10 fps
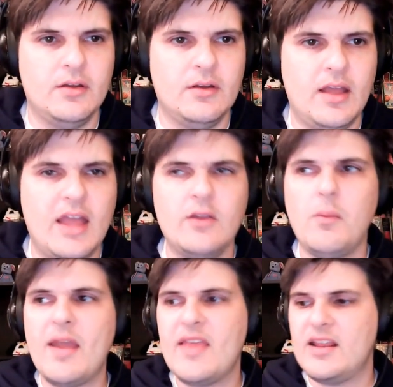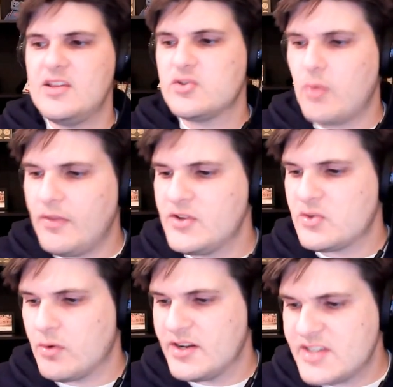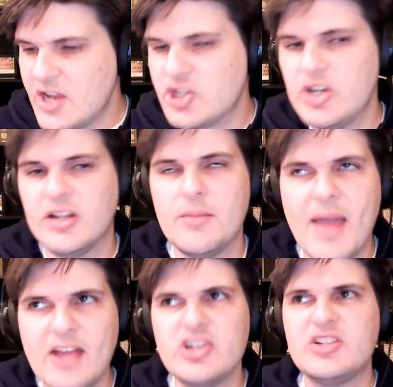and the way that he has run this organization that the Magic